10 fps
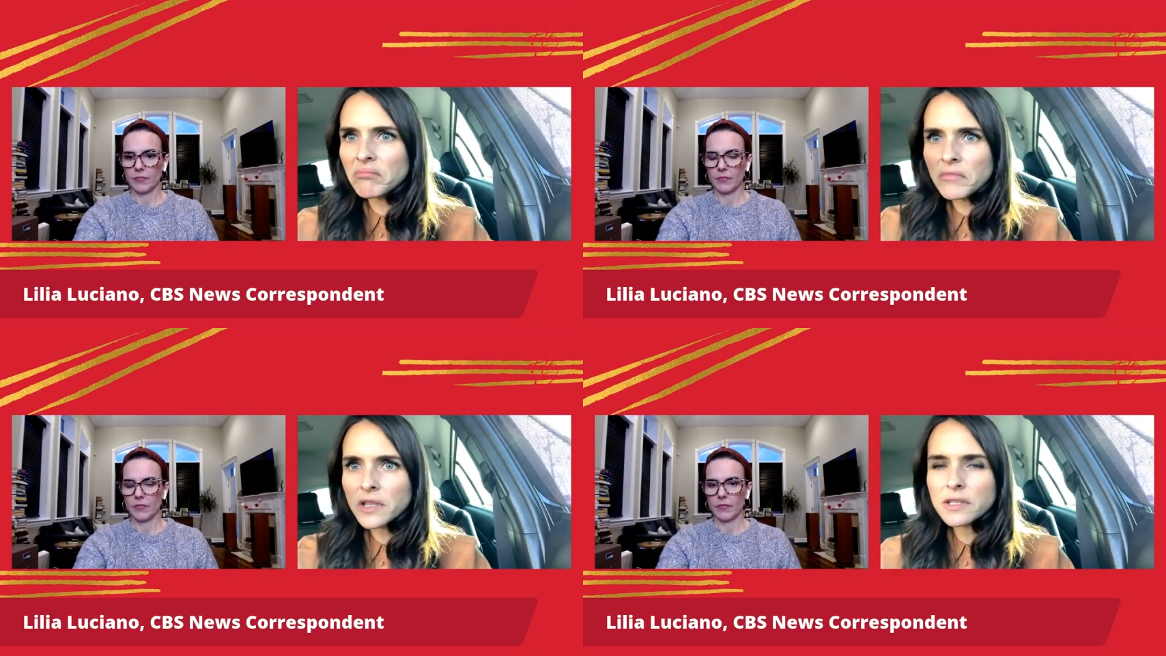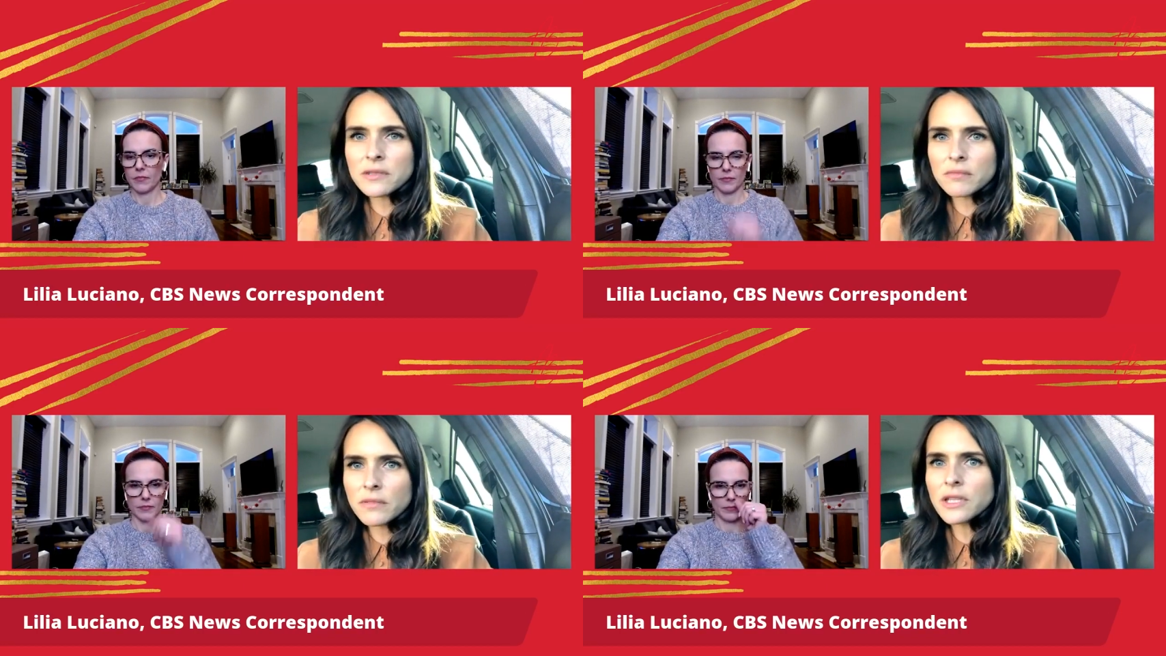Speaker 1: Let's
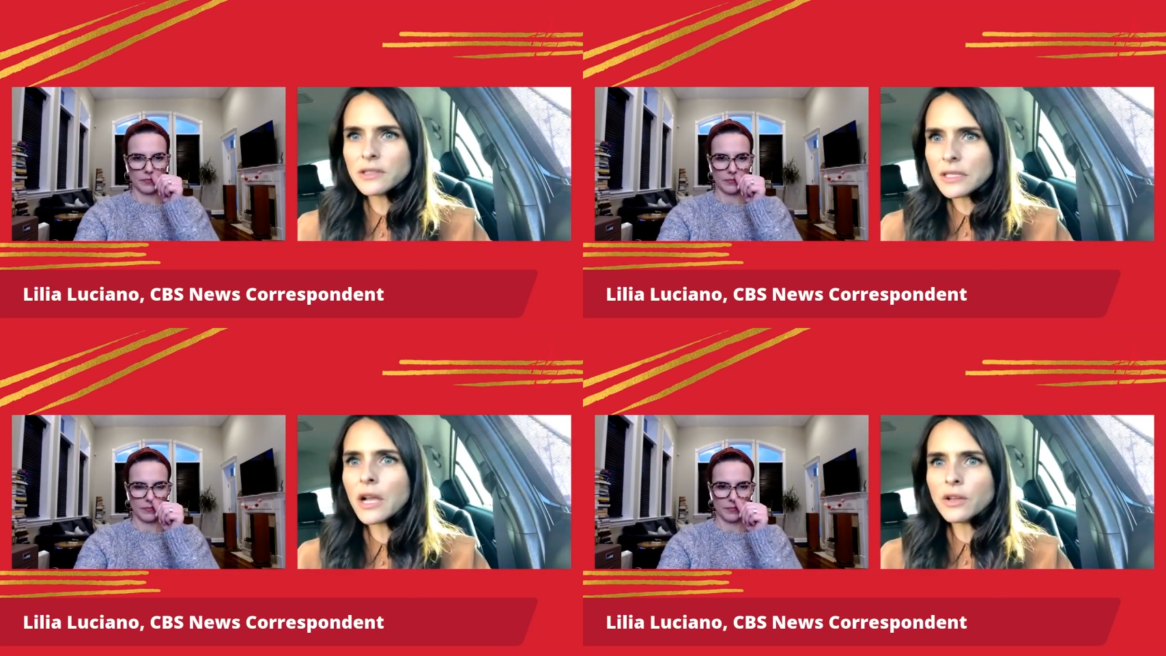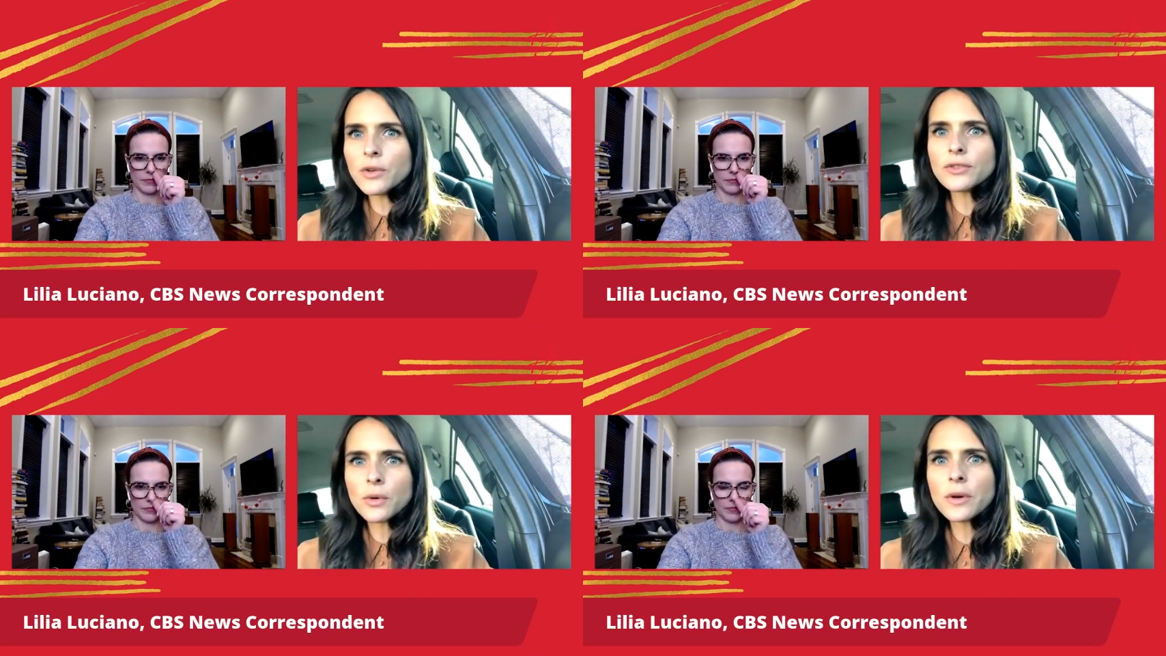let's tell
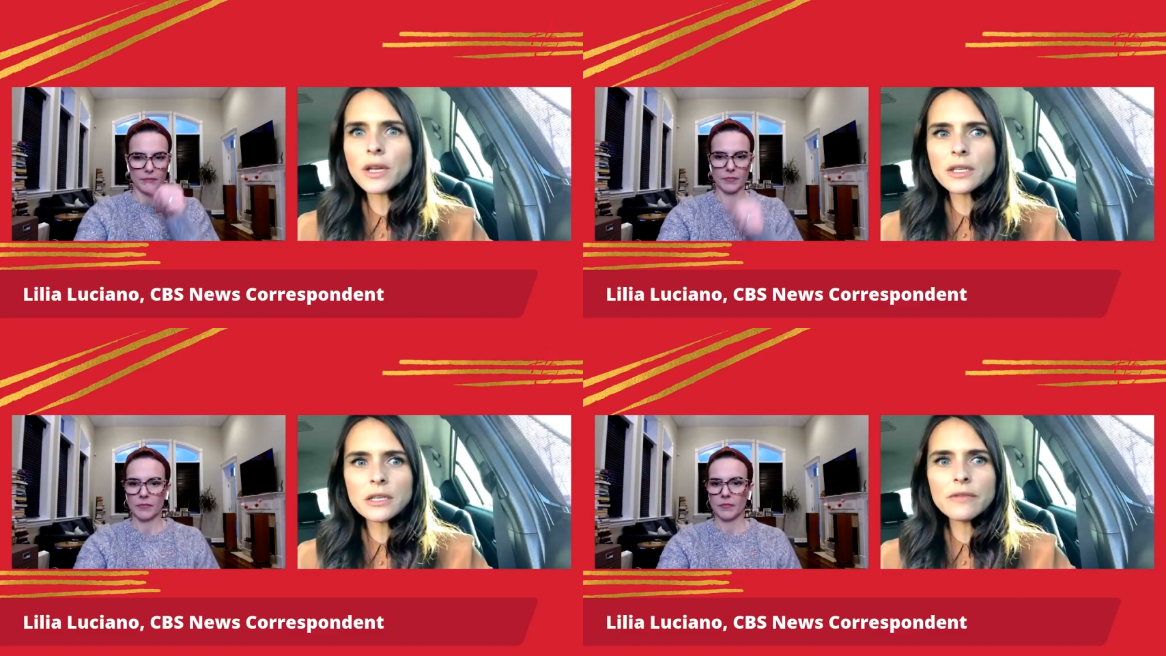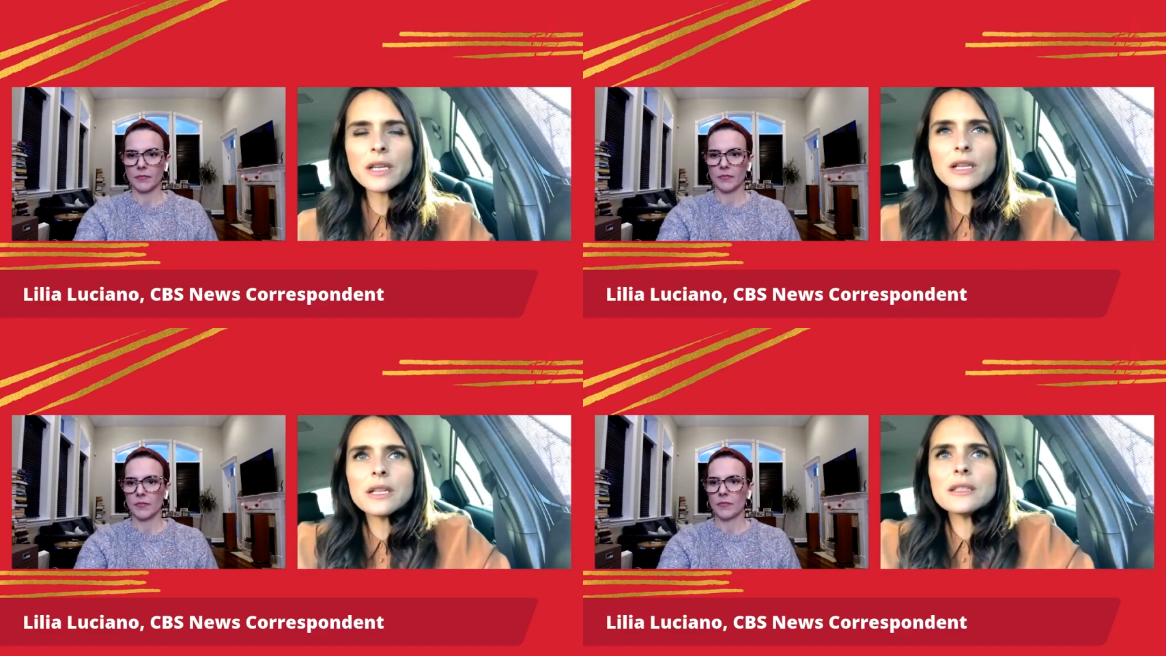your story on TV
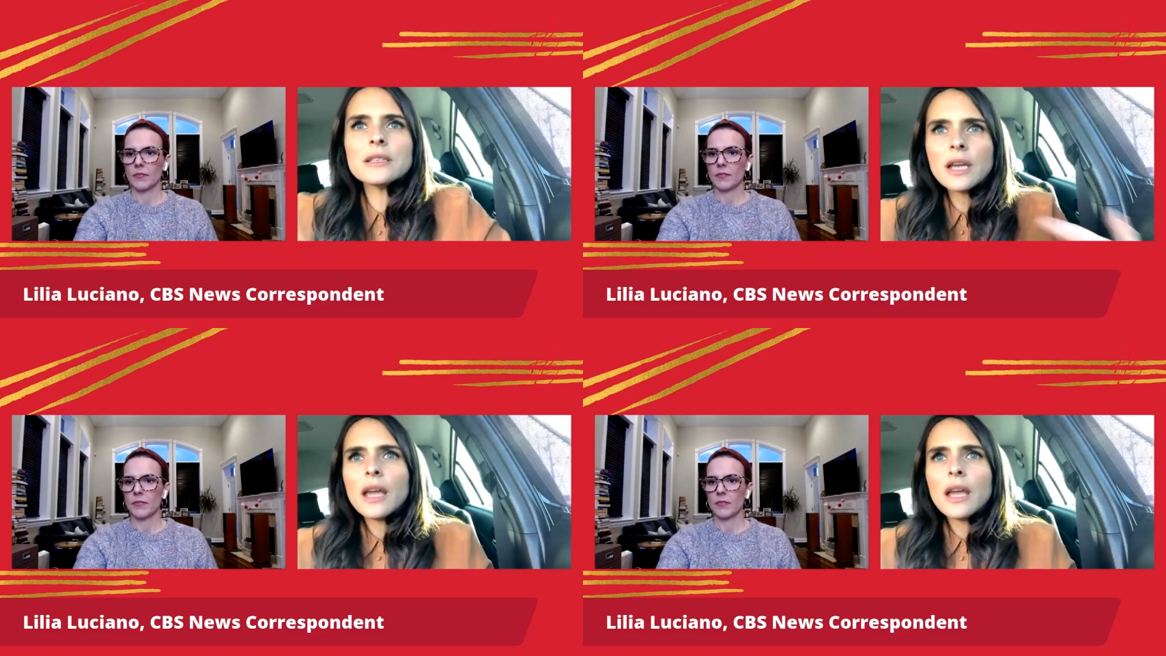and let's